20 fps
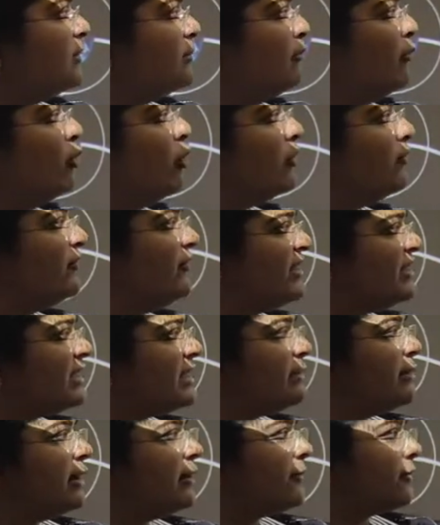the moon
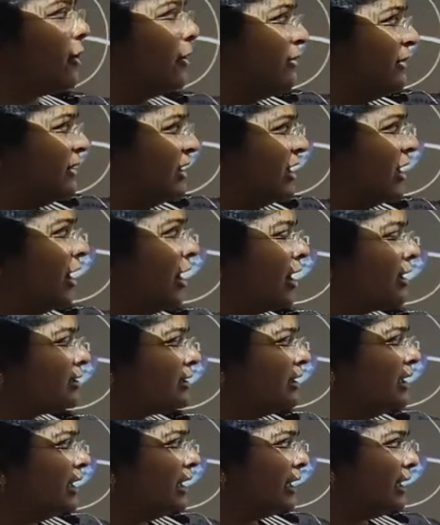visible from the earth
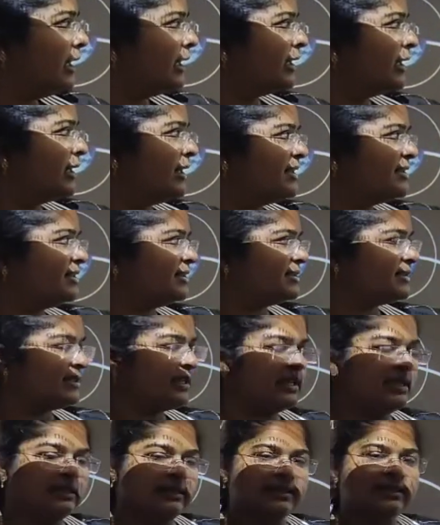decreases
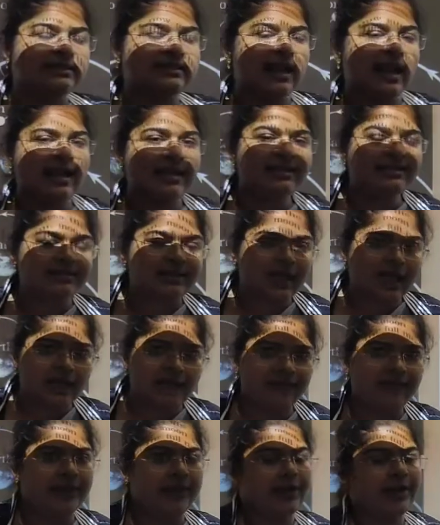in the size
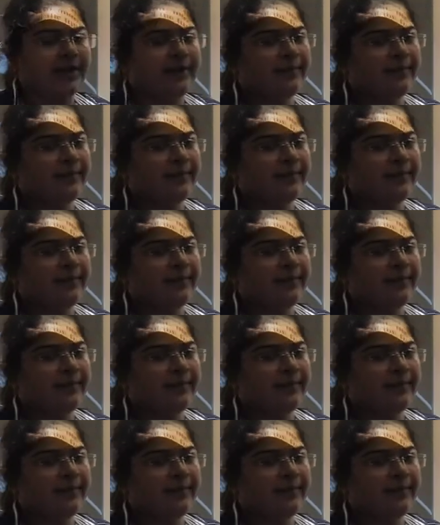every day.